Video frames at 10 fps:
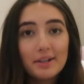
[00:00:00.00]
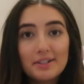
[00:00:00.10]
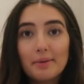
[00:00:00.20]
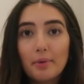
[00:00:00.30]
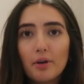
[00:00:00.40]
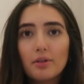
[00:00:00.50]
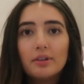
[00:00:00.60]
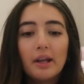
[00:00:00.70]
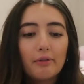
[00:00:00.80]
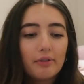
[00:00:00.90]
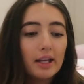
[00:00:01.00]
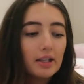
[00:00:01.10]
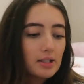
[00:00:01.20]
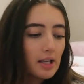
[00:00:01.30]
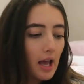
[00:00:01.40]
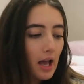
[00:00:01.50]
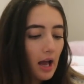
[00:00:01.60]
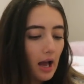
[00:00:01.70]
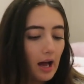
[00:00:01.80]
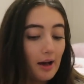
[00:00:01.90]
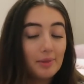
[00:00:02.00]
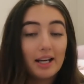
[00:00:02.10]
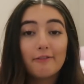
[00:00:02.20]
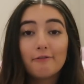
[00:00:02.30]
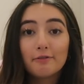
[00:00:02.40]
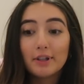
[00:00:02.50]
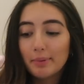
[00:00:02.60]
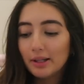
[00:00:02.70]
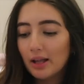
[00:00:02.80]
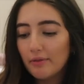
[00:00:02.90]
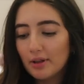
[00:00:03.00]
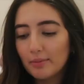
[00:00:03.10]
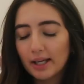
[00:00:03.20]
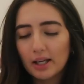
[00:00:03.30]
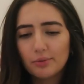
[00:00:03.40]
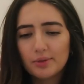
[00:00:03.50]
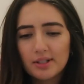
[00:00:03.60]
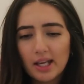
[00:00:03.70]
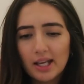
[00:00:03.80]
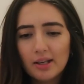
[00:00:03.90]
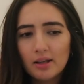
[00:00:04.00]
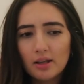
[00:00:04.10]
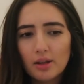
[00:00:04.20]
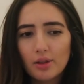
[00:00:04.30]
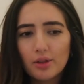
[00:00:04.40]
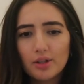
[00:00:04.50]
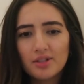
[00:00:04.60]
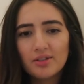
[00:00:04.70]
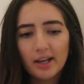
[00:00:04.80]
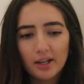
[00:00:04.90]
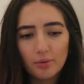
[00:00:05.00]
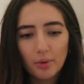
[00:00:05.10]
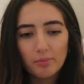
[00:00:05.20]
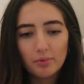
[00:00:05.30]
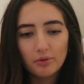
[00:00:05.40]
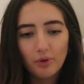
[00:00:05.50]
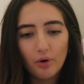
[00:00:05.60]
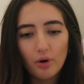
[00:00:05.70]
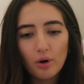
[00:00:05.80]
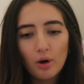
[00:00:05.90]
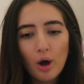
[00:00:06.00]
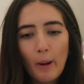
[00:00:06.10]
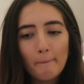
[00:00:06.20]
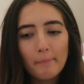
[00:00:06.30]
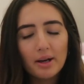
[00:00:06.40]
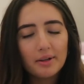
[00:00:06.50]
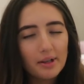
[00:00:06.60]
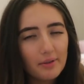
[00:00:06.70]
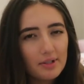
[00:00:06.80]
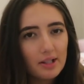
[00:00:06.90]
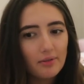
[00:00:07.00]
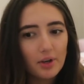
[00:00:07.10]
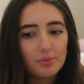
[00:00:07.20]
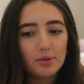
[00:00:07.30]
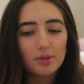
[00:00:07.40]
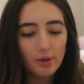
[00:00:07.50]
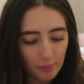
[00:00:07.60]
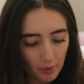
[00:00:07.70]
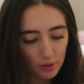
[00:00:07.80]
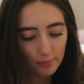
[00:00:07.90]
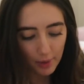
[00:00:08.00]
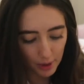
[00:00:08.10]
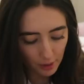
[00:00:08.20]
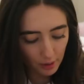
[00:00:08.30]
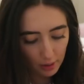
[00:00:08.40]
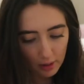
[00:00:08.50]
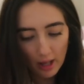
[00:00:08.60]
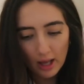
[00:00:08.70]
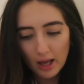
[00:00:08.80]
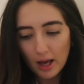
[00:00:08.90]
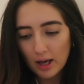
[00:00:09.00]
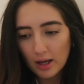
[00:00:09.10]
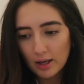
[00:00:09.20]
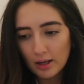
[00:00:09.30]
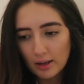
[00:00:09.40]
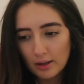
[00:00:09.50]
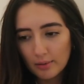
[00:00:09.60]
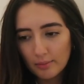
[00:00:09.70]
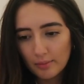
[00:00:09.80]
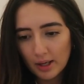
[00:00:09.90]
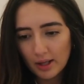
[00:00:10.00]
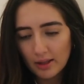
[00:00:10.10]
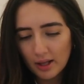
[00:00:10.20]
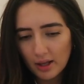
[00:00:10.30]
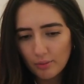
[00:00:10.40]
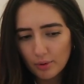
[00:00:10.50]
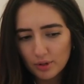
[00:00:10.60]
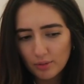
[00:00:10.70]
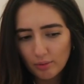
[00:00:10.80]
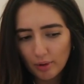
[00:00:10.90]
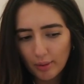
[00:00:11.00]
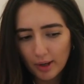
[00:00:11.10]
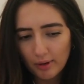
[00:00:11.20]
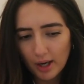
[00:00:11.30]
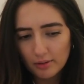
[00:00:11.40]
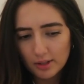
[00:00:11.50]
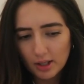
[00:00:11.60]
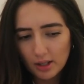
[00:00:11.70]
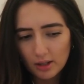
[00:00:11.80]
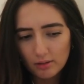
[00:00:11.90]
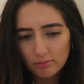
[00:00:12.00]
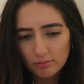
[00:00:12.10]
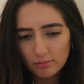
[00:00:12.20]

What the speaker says: because they're both on Netflix. And I flippin' love them. Like, I'd seen the second one before, but I'd never seen the first one. So I watched both. And I think I watched them the wrong way around. Did I?